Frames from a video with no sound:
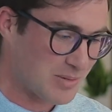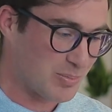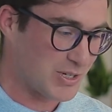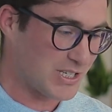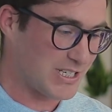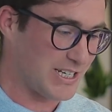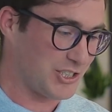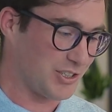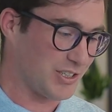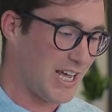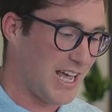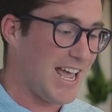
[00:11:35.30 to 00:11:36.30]

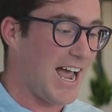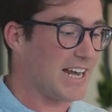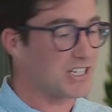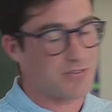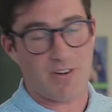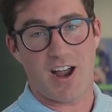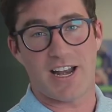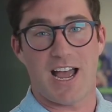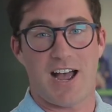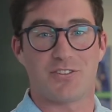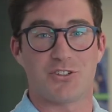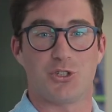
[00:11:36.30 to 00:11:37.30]
presentation. And it's Friday
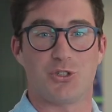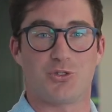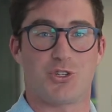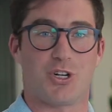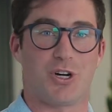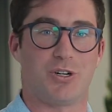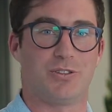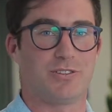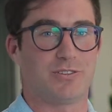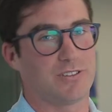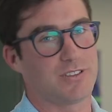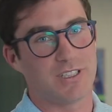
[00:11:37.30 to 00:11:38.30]
afternoon, so
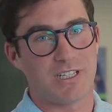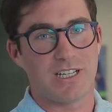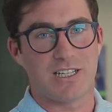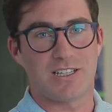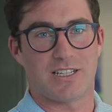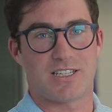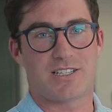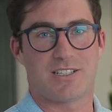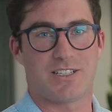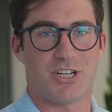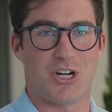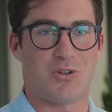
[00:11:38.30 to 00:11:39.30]

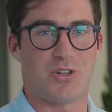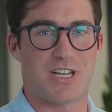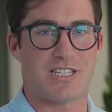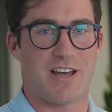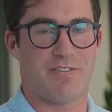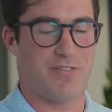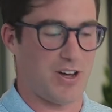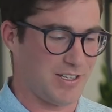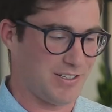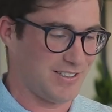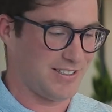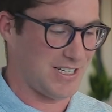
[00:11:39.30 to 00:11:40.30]
let's have
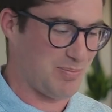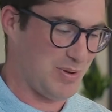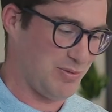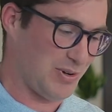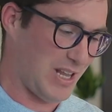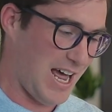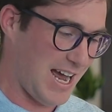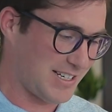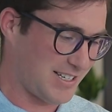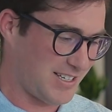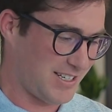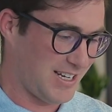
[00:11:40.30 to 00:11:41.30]
fun. Let's be
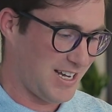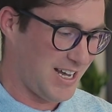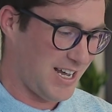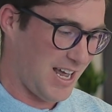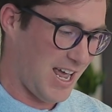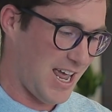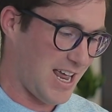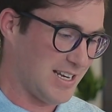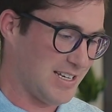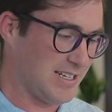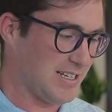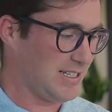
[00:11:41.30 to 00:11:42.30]
relaxed.
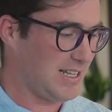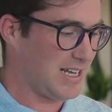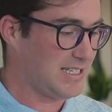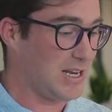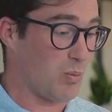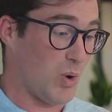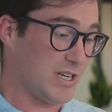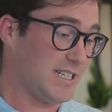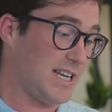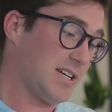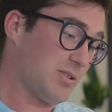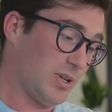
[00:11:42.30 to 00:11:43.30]
And that's it.
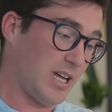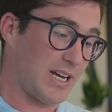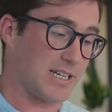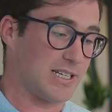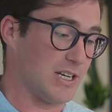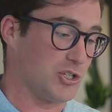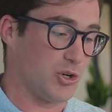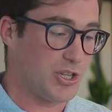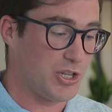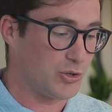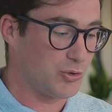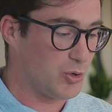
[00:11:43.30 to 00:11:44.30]
What's next? Well, like I said,
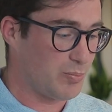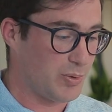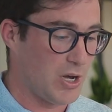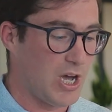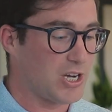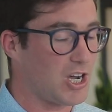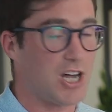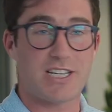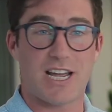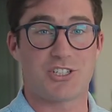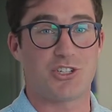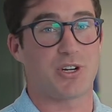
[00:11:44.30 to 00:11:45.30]
join the group,
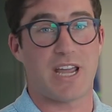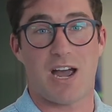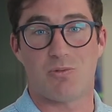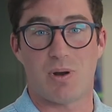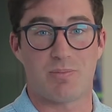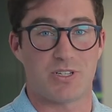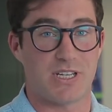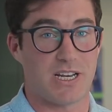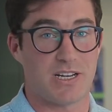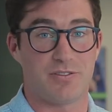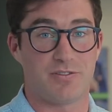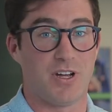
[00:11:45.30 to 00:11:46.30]
contact your account
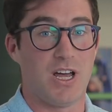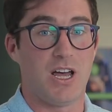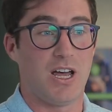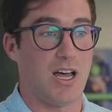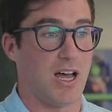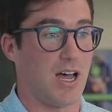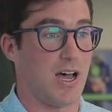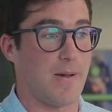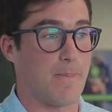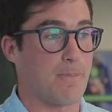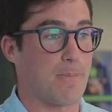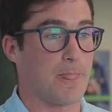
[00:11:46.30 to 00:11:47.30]
representative.
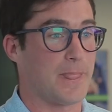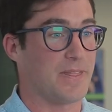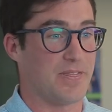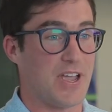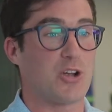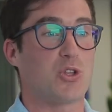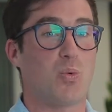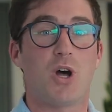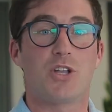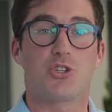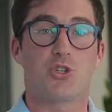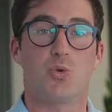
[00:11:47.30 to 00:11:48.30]
They're the
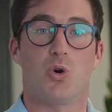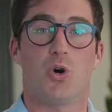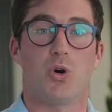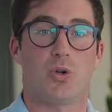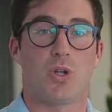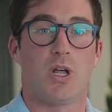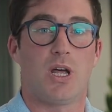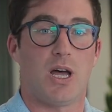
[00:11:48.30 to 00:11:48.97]
ones who will